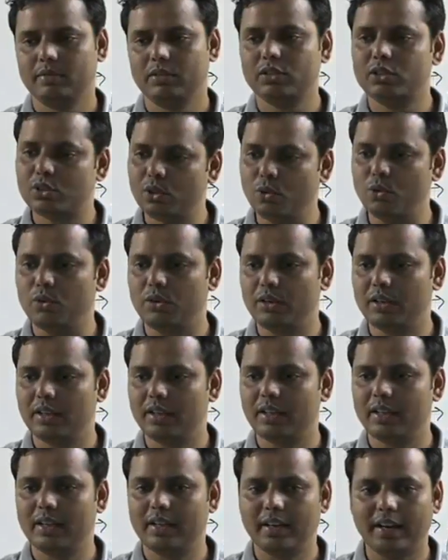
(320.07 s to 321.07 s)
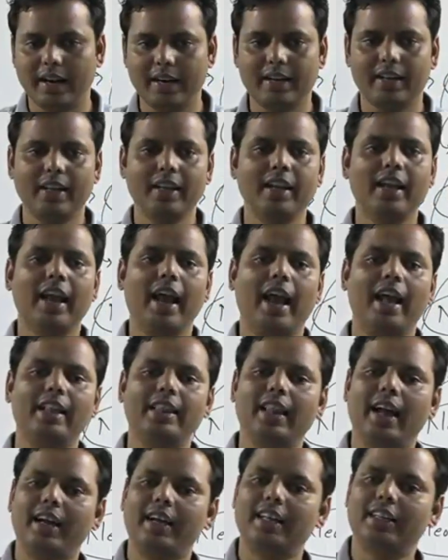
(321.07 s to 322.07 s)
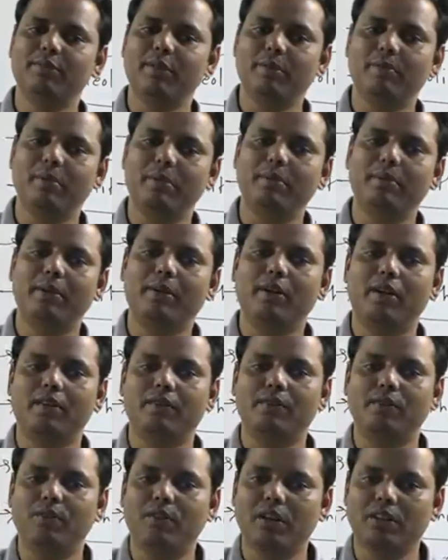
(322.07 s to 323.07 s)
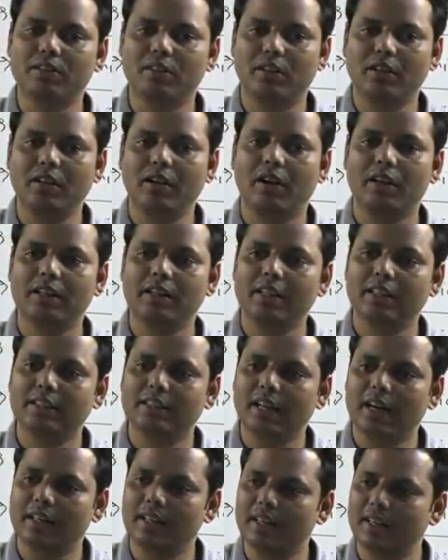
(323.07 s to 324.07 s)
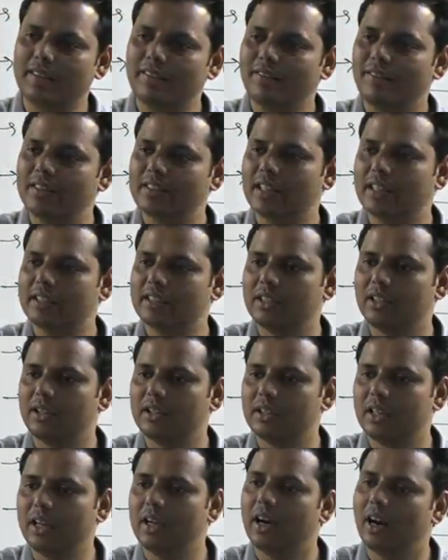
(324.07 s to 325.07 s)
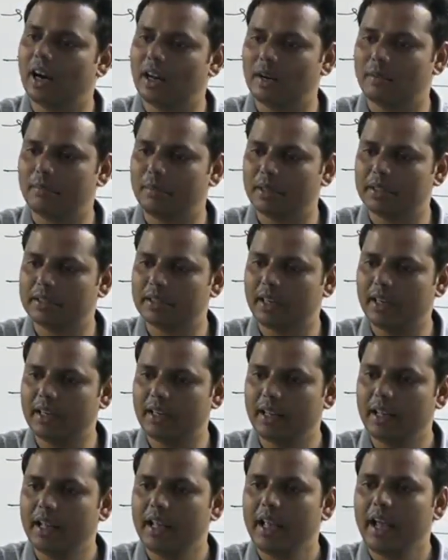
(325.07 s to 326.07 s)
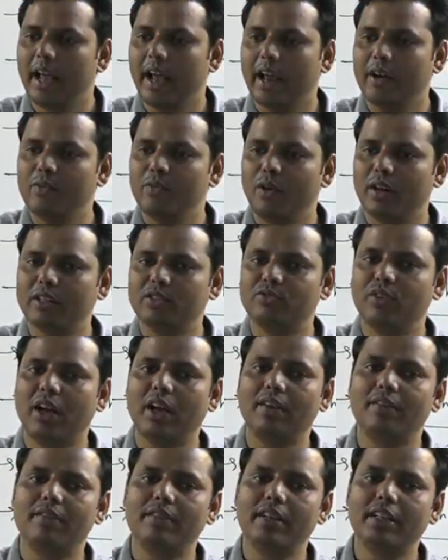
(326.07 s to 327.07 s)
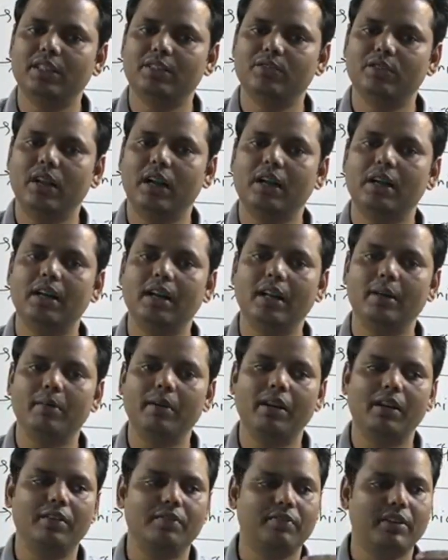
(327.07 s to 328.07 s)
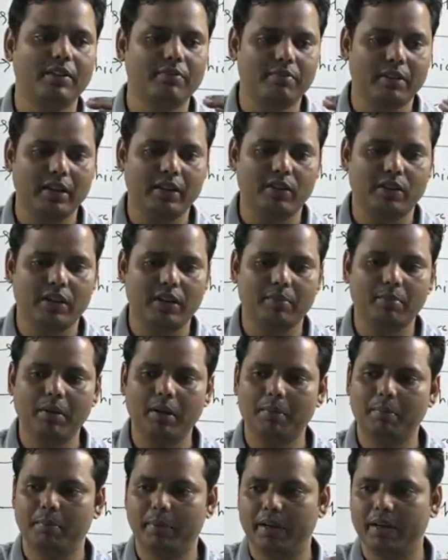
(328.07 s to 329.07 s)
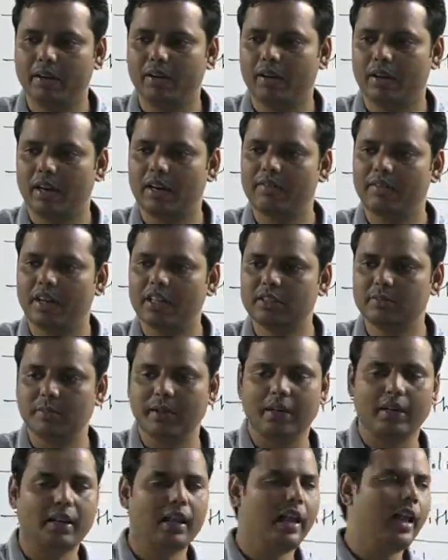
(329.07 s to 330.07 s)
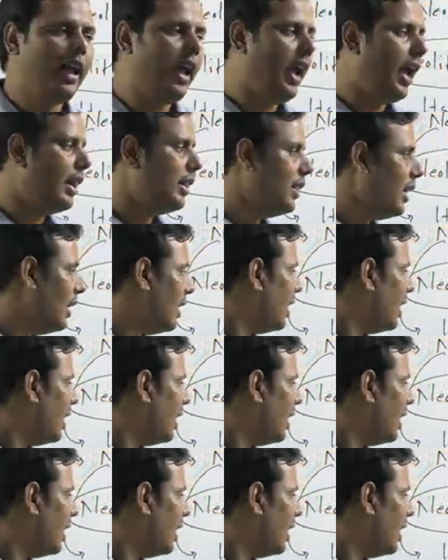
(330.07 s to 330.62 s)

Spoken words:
stone, right? And that is where people got focused on, or they started emphasizing on the Harappans, right? And once we have reached to that level of development or advancement, and